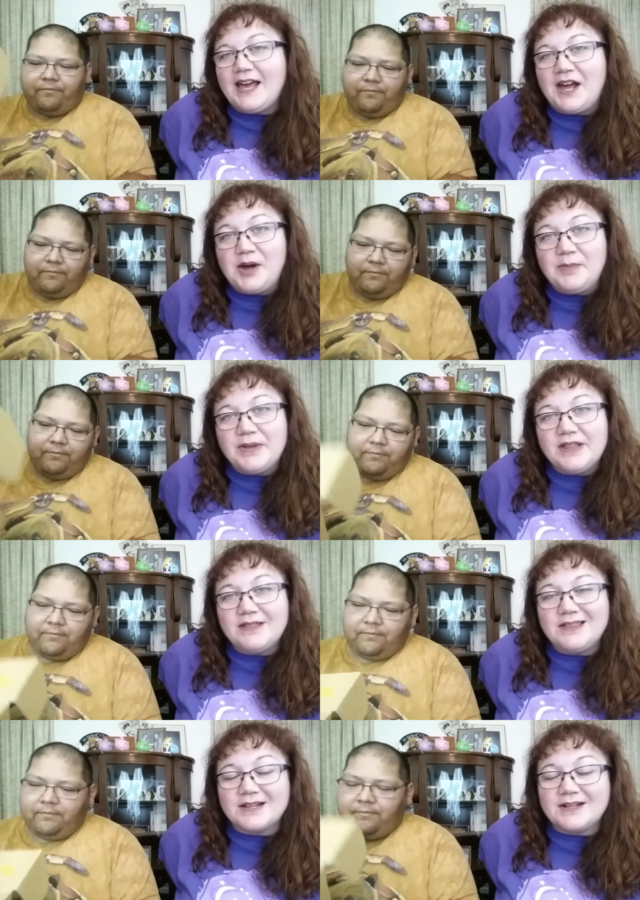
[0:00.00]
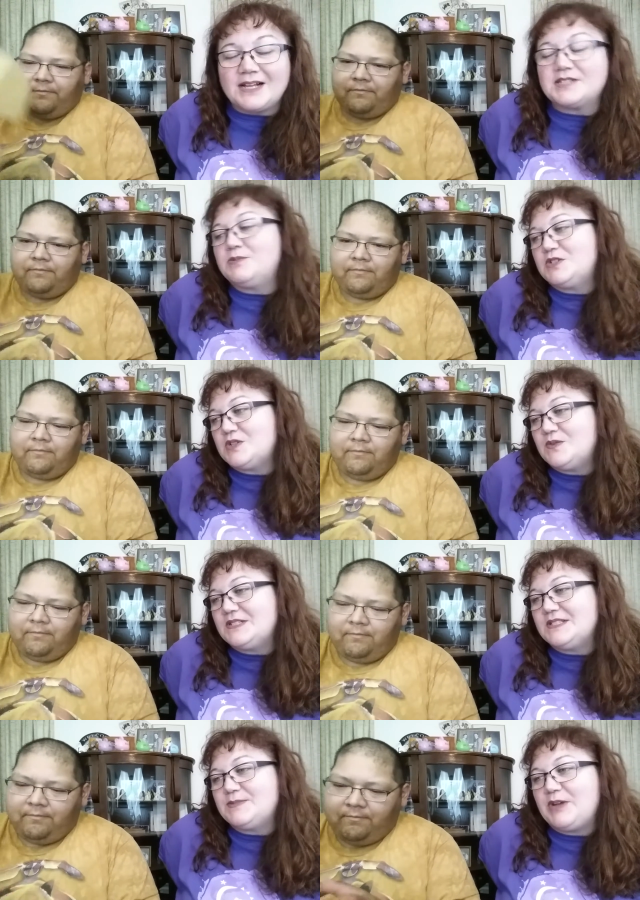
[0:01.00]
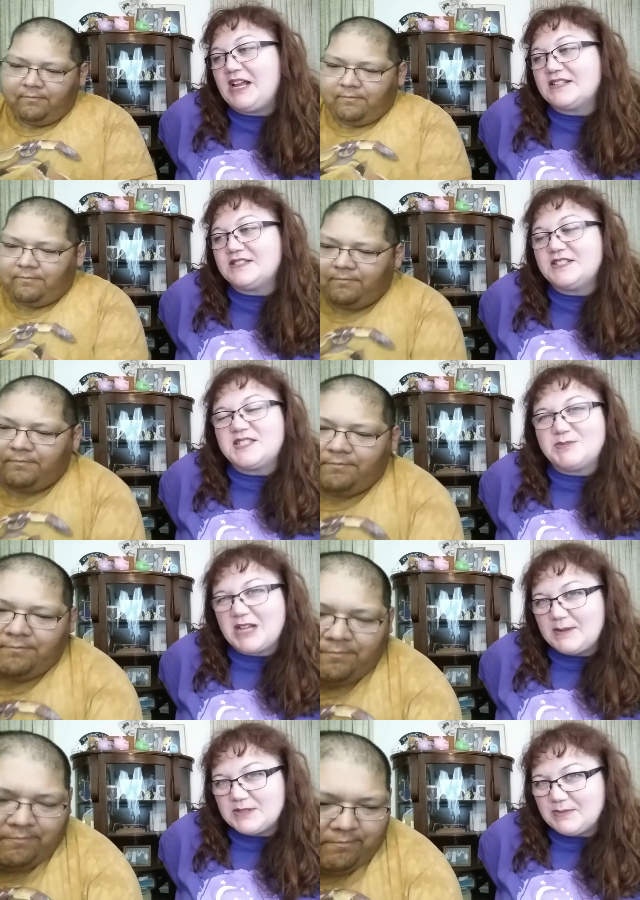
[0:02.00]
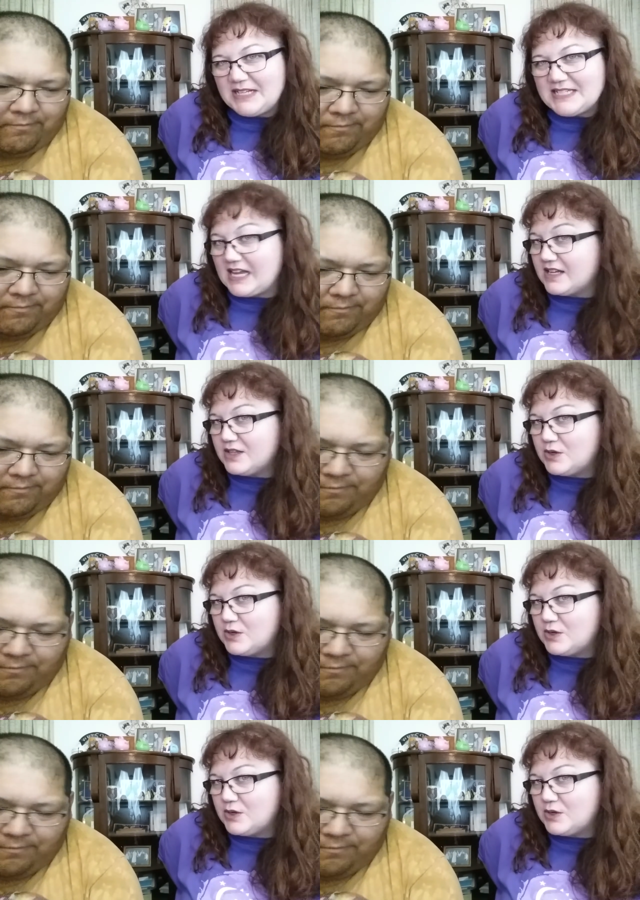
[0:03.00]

Speaker 1: um, the customer service has been excellent. Sometimes it might take a